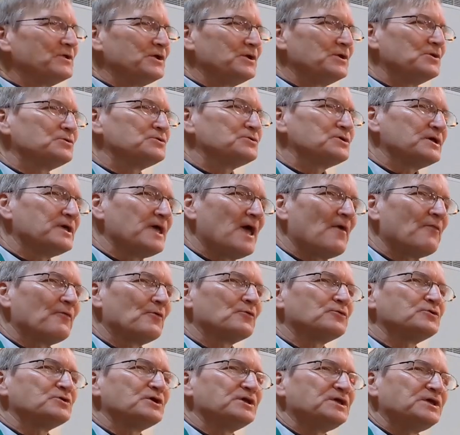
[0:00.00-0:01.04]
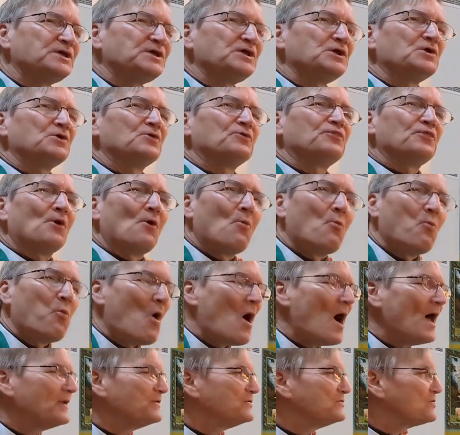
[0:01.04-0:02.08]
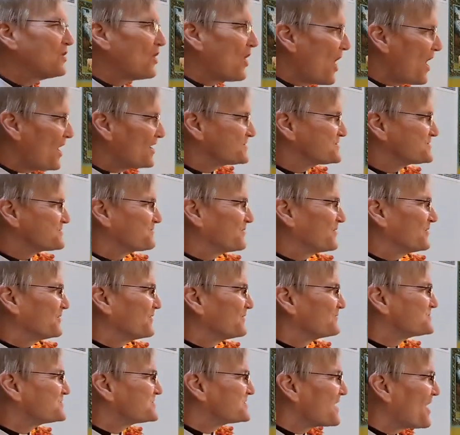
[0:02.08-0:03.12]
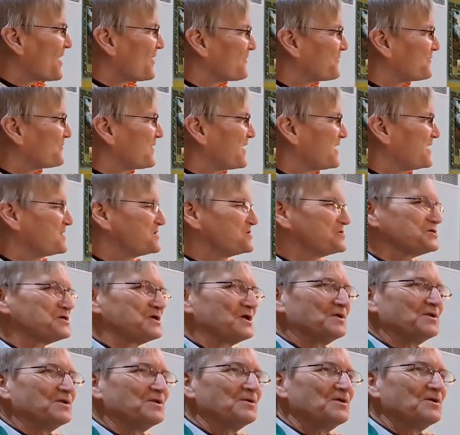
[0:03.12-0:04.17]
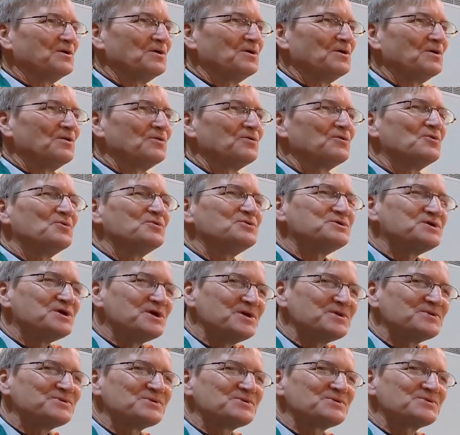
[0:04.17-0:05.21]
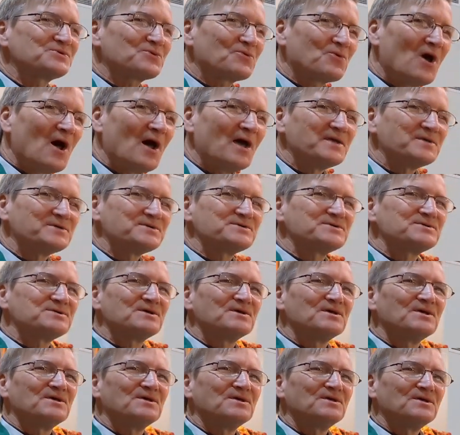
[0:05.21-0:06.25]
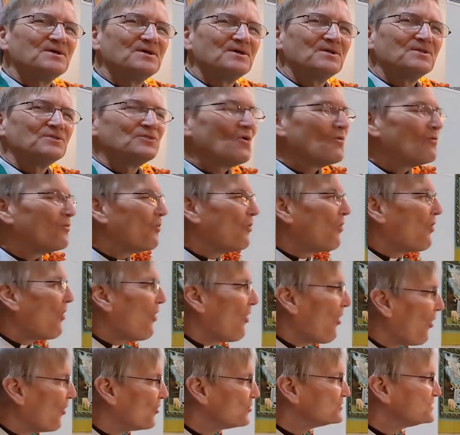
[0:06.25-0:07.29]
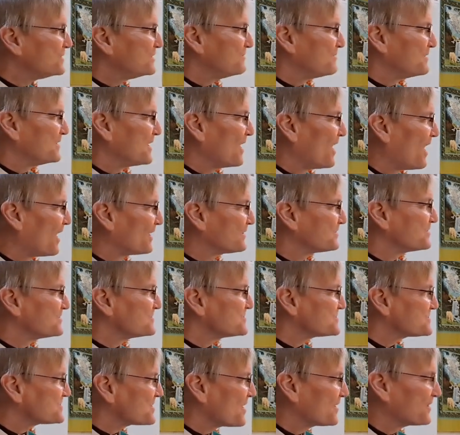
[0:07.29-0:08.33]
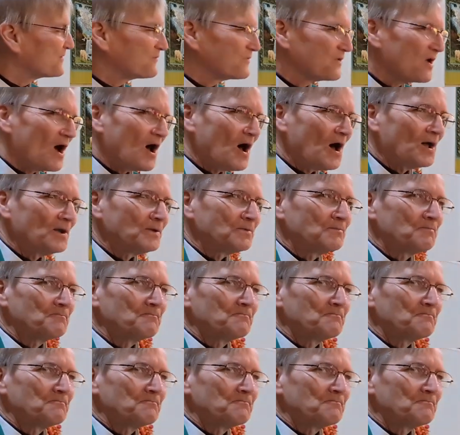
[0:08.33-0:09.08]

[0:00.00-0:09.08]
here together to hear the one gospel of salvation through Jesus Christ, the only begotten Son of God.